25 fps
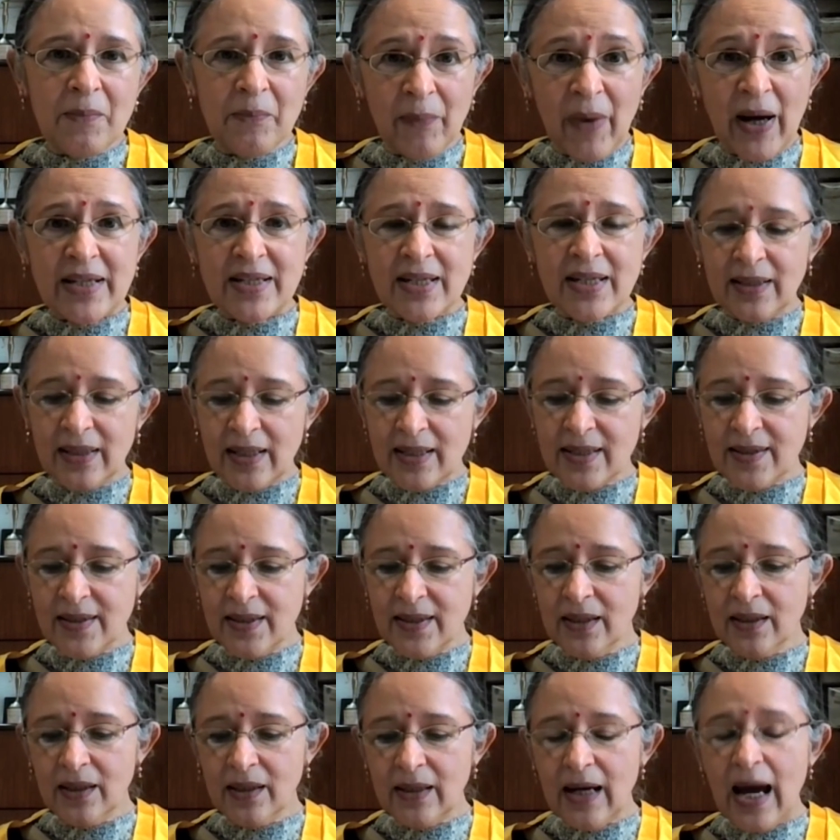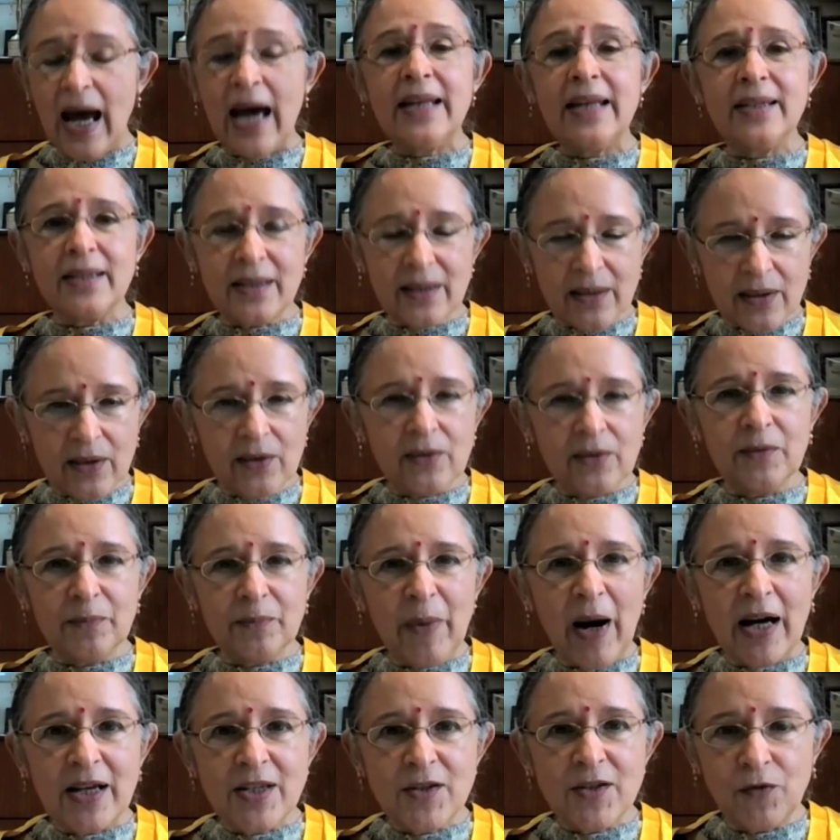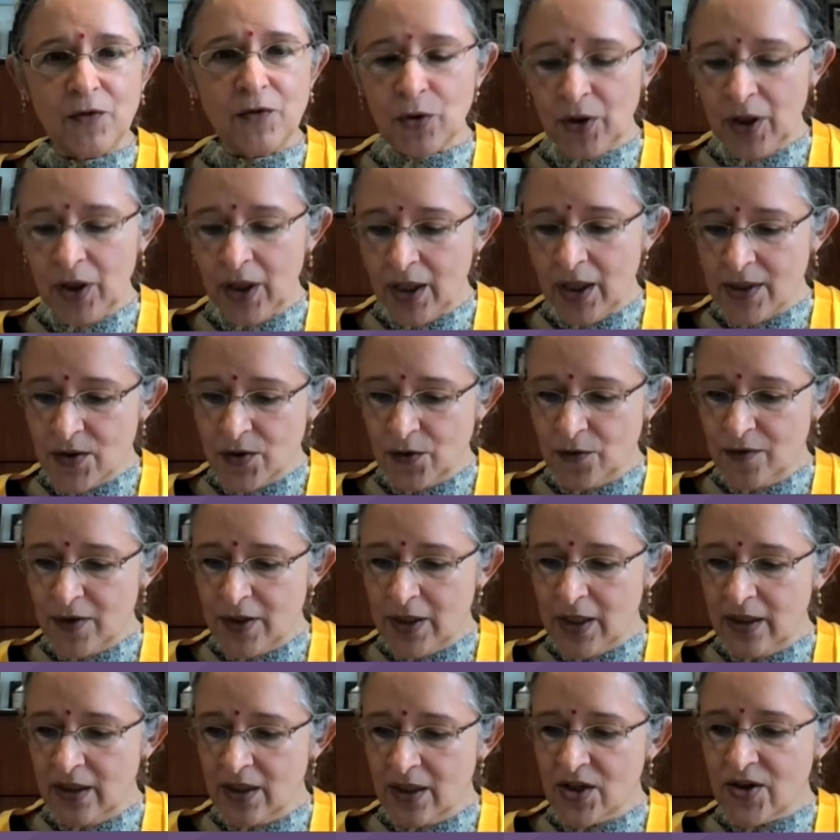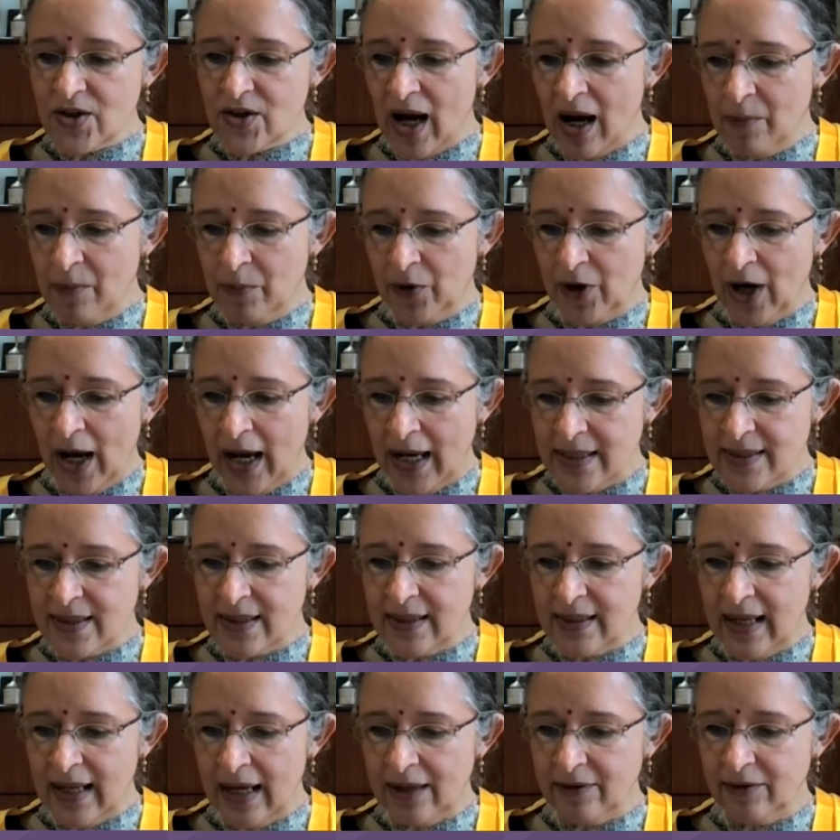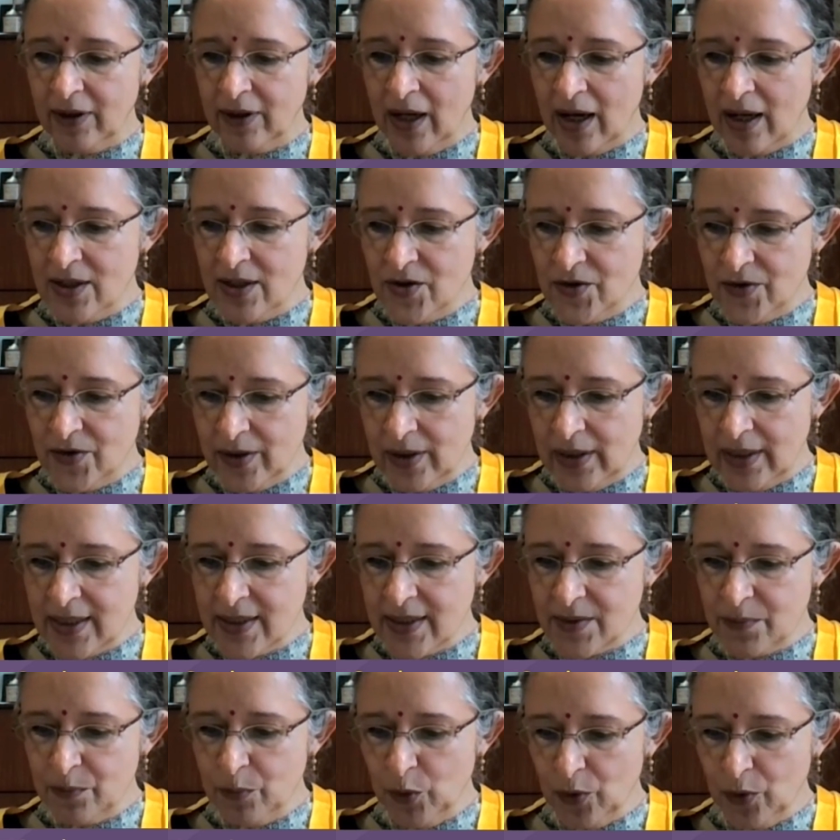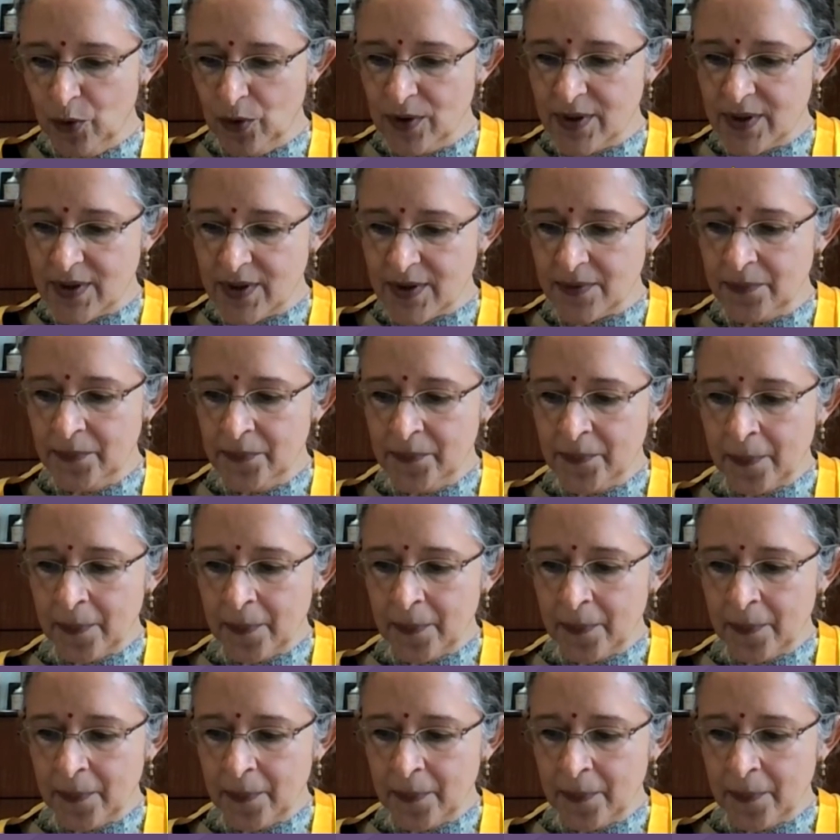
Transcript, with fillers: But in this year and the past few years, you've seen a sharp rise in agricultural exports.